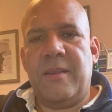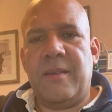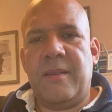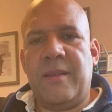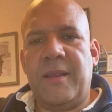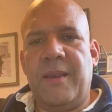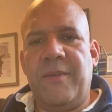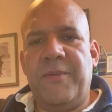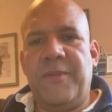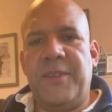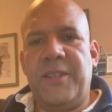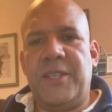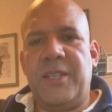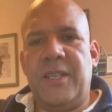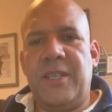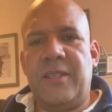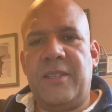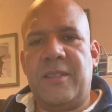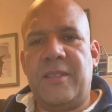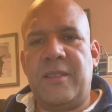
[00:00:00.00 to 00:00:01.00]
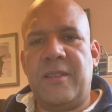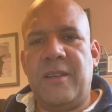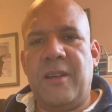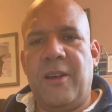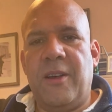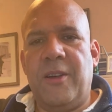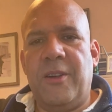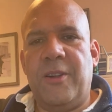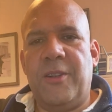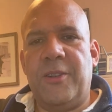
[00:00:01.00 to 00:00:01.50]
The emphasis
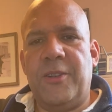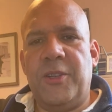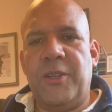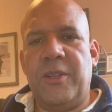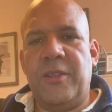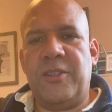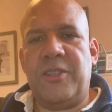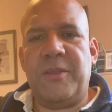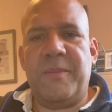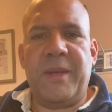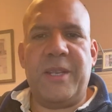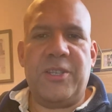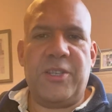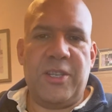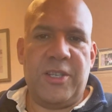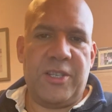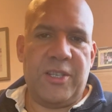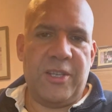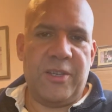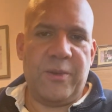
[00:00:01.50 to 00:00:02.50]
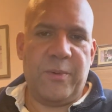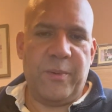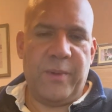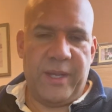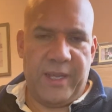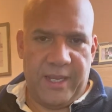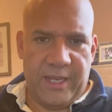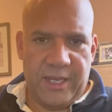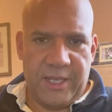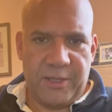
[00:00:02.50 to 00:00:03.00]
on Semester 2
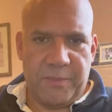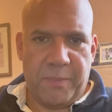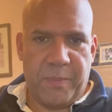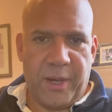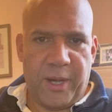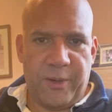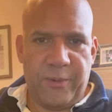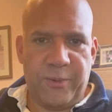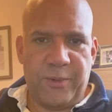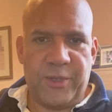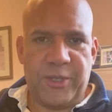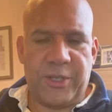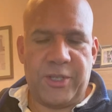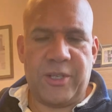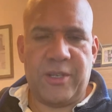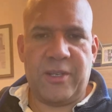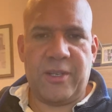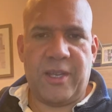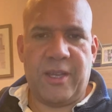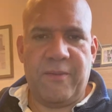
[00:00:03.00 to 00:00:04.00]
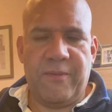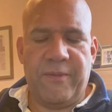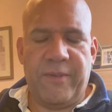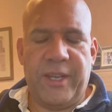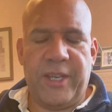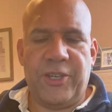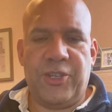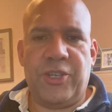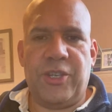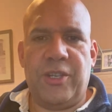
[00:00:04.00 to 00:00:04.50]
is
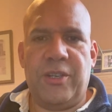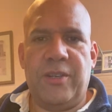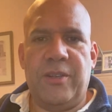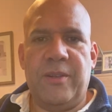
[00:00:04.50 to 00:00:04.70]
post-conviction.